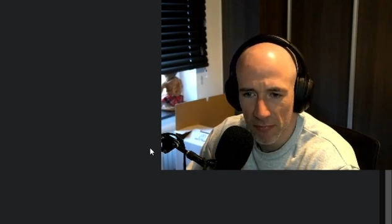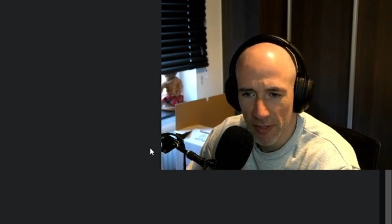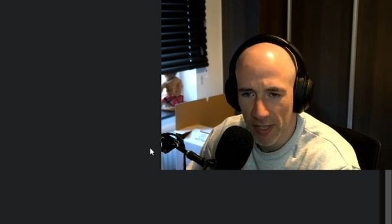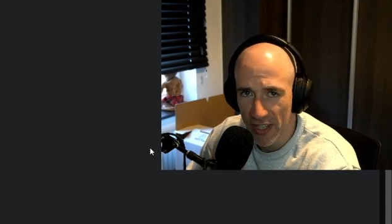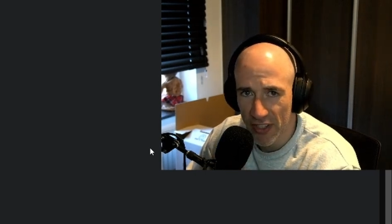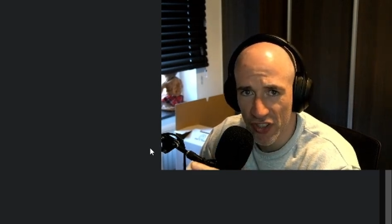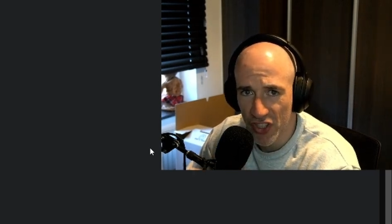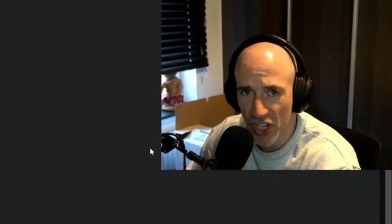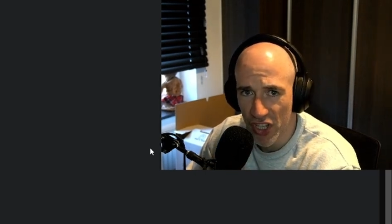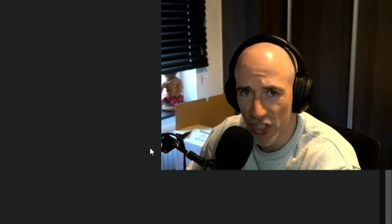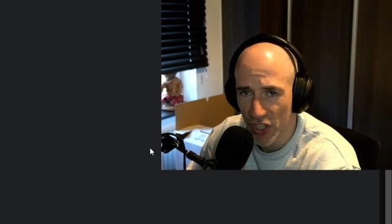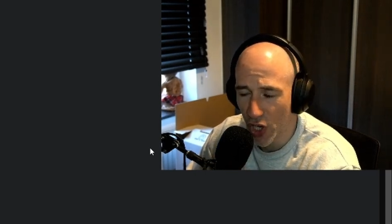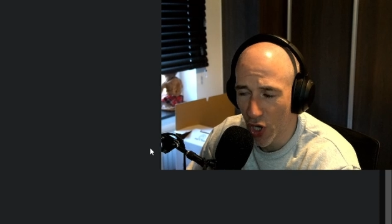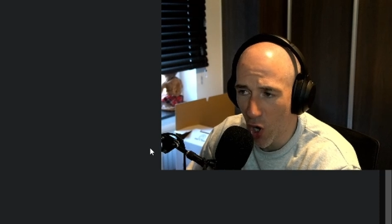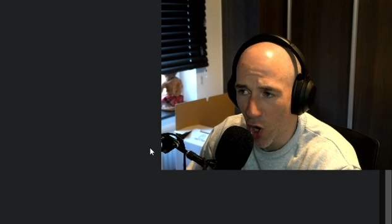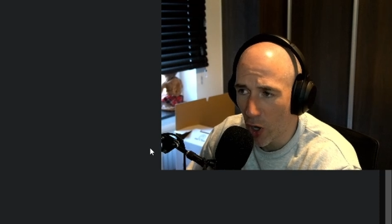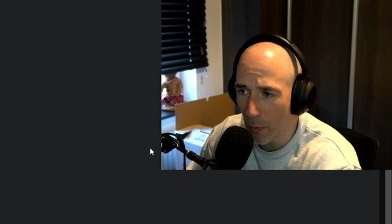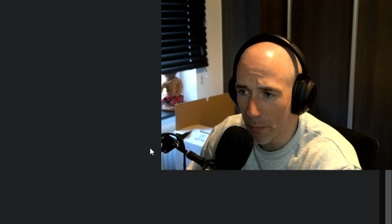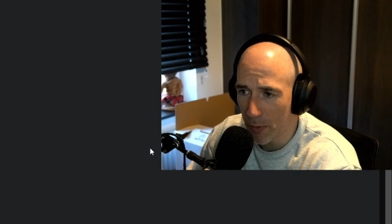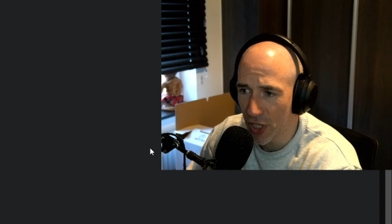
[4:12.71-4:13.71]
it's just an
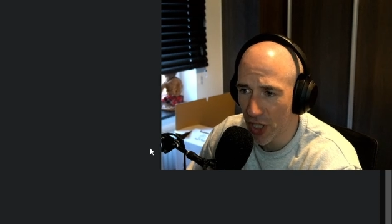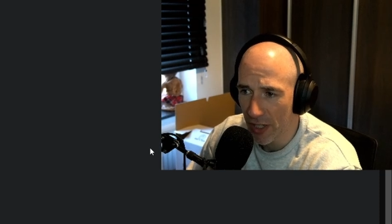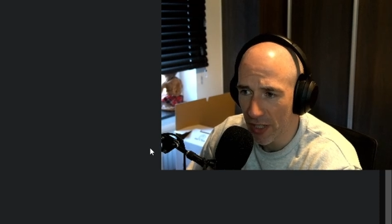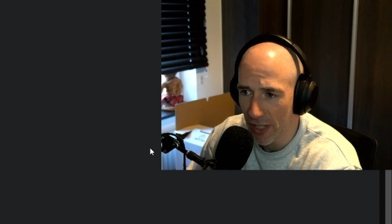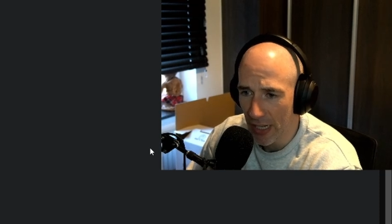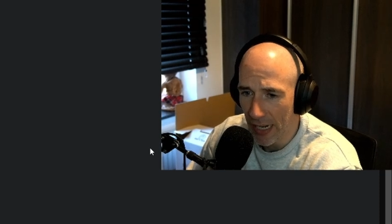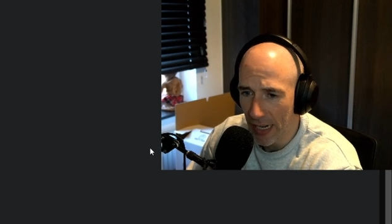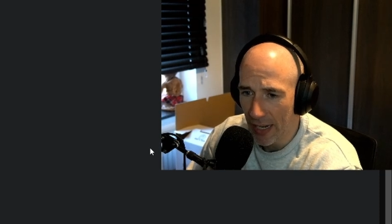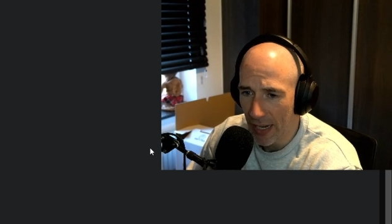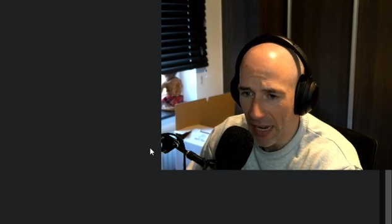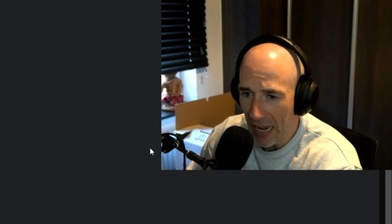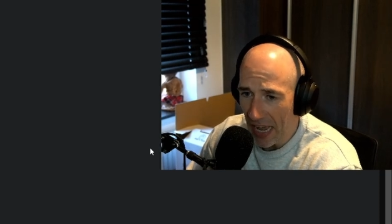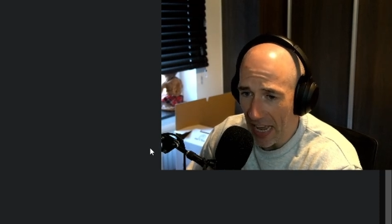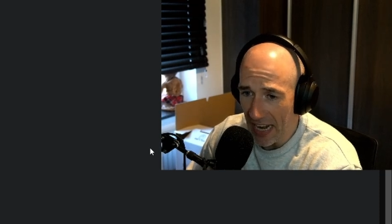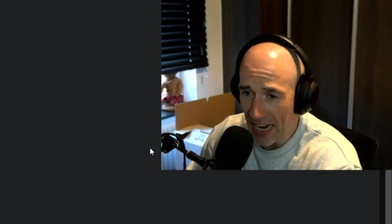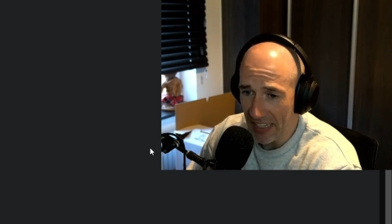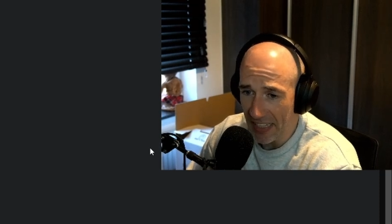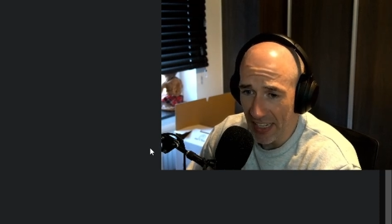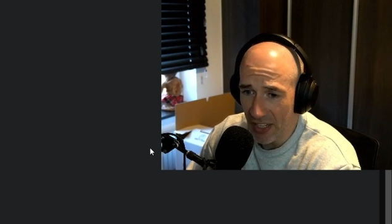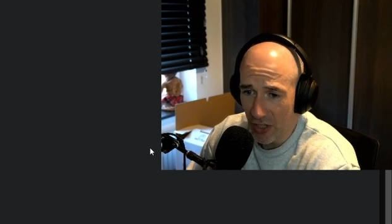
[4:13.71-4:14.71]
option,
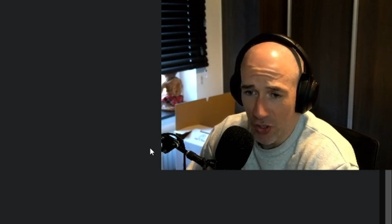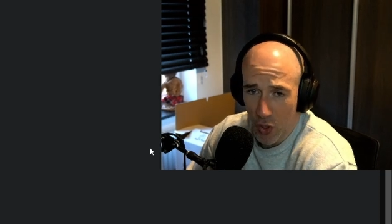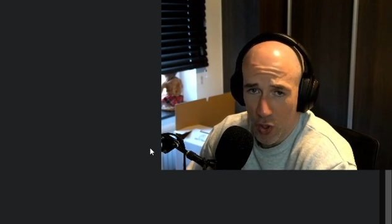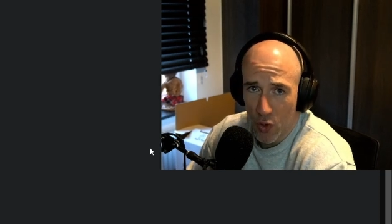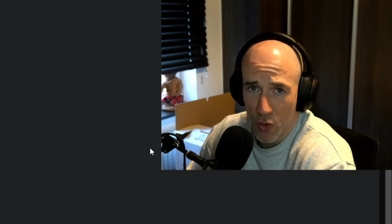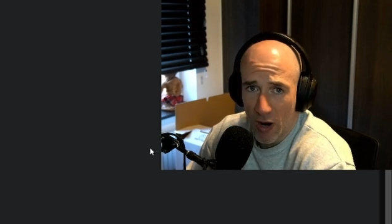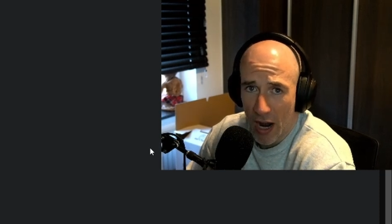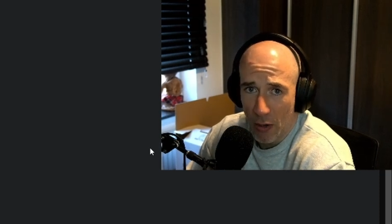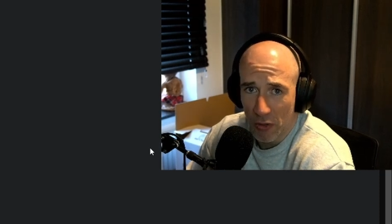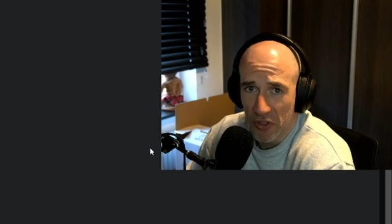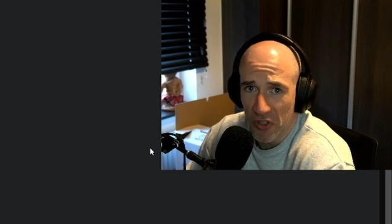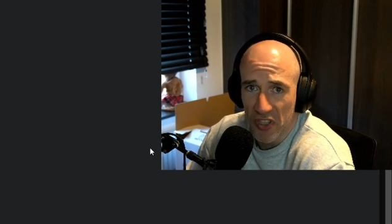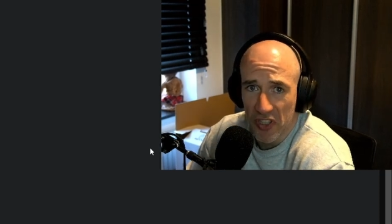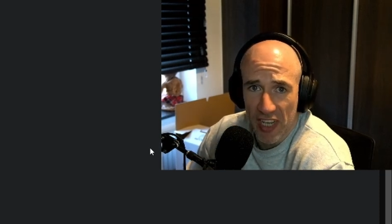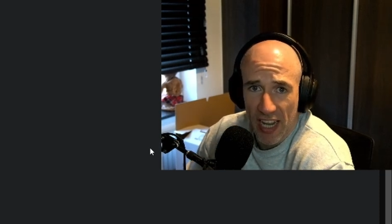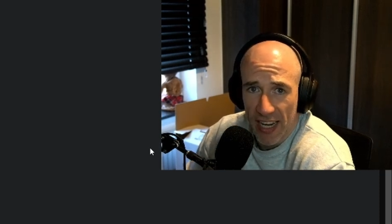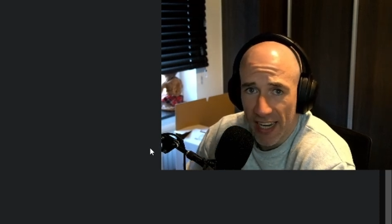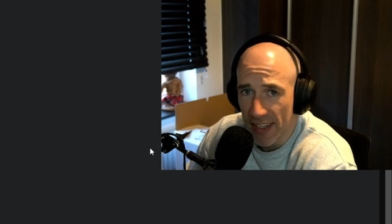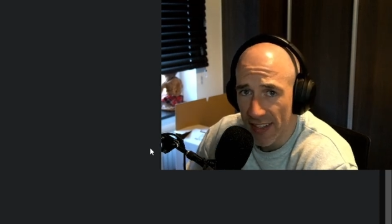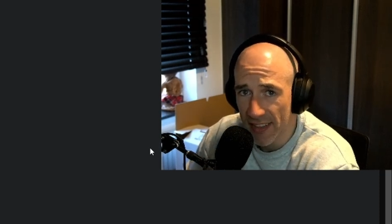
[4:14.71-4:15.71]
and I didn't know how to
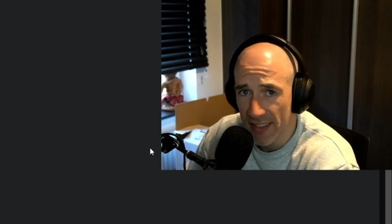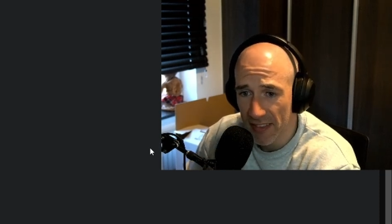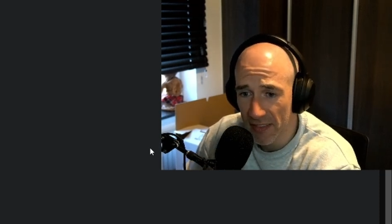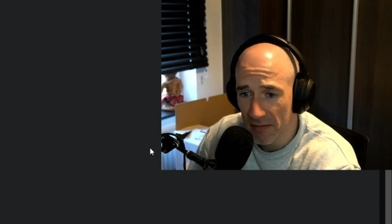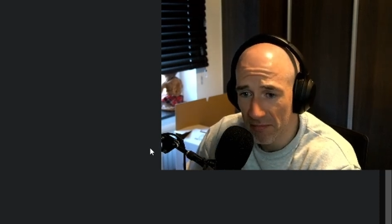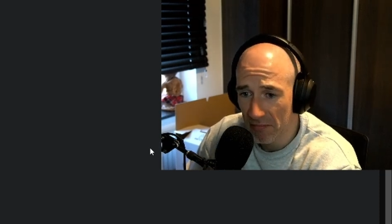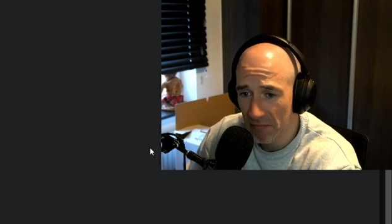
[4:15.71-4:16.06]
set it,